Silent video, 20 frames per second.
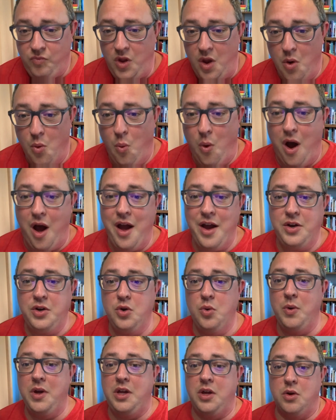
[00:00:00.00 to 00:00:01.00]
why do
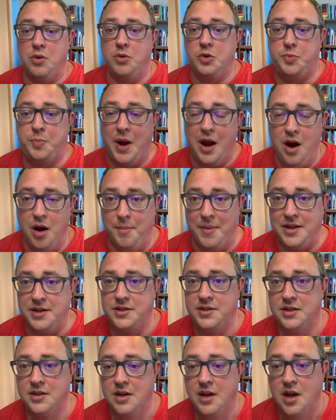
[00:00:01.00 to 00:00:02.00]
we use
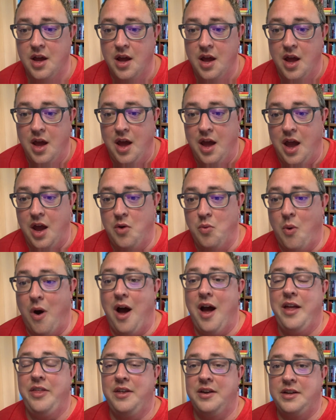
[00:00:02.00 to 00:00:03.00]
paraments, and
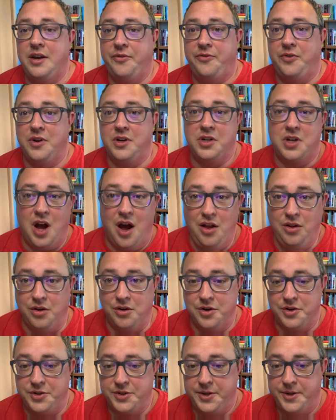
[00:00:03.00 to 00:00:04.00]
why the different
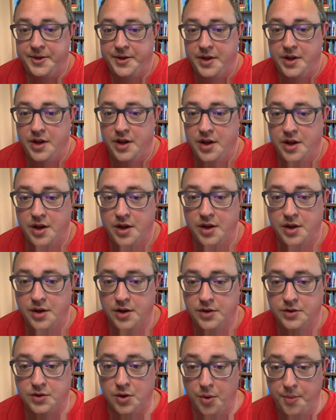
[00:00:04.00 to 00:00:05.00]
colors?
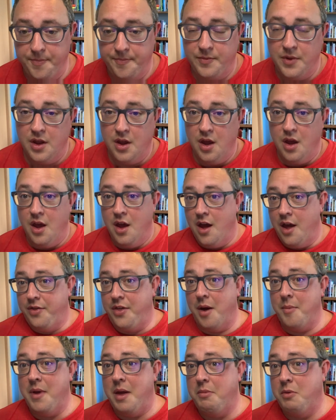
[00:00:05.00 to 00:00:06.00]
So
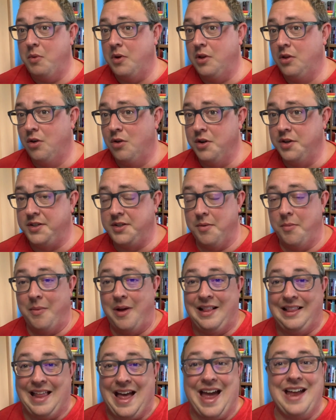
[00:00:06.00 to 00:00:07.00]
thought maybe we'd learn some
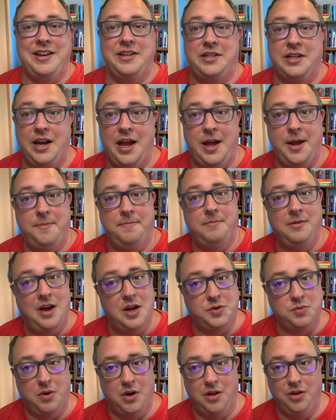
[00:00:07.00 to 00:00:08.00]
Latin today. You guys
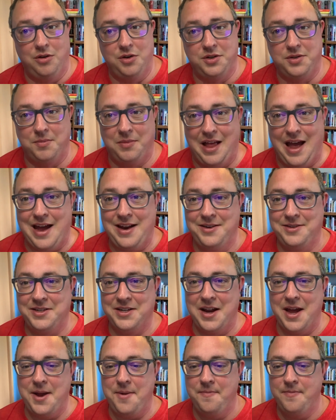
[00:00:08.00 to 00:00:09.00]
want to learn some Latin
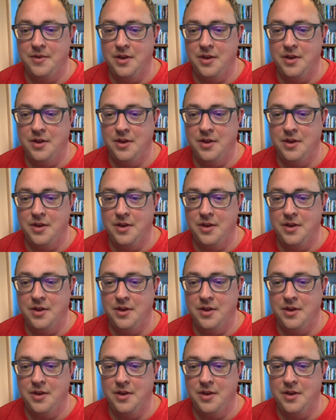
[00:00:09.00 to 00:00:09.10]
today?